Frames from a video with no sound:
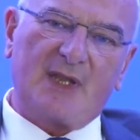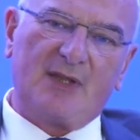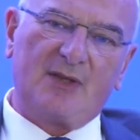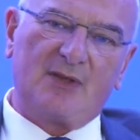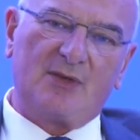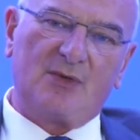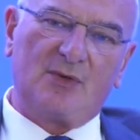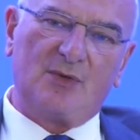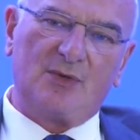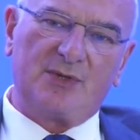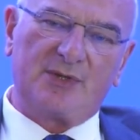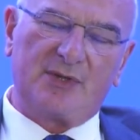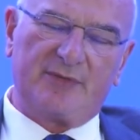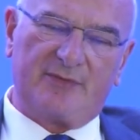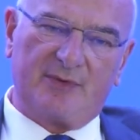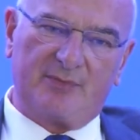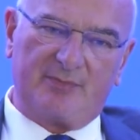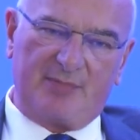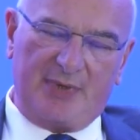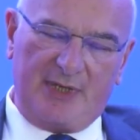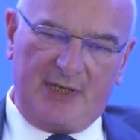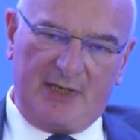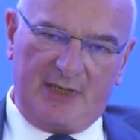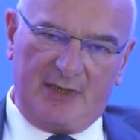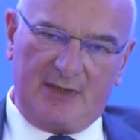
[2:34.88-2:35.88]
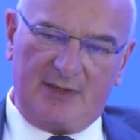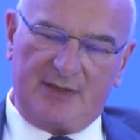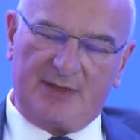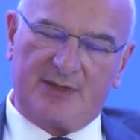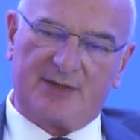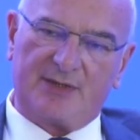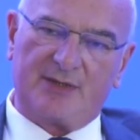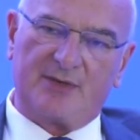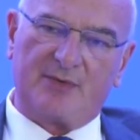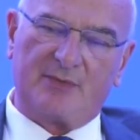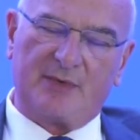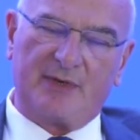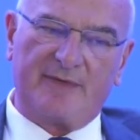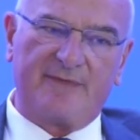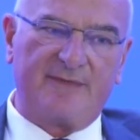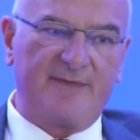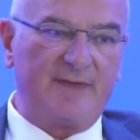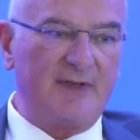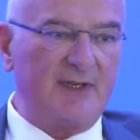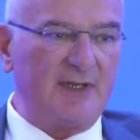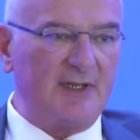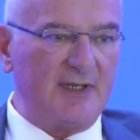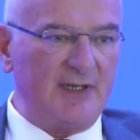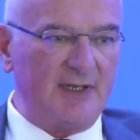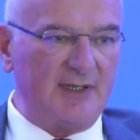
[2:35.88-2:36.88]
and Court of Appeals
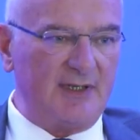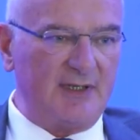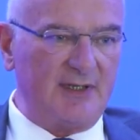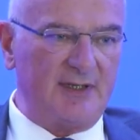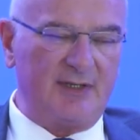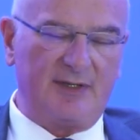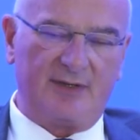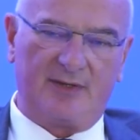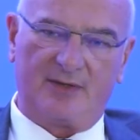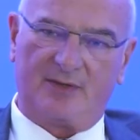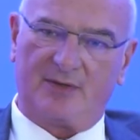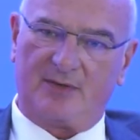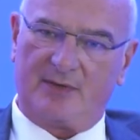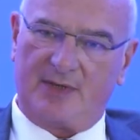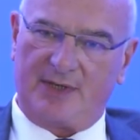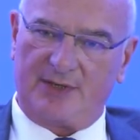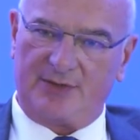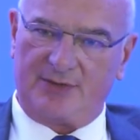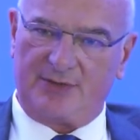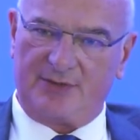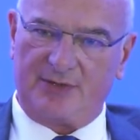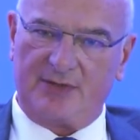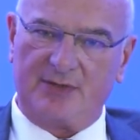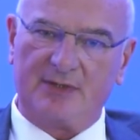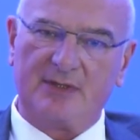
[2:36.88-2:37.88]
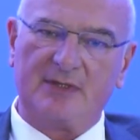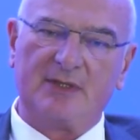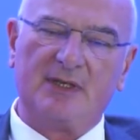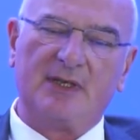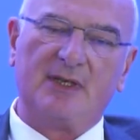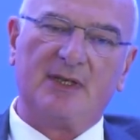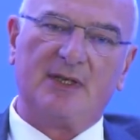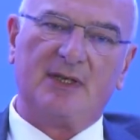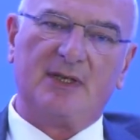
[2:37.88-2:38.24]
referred the question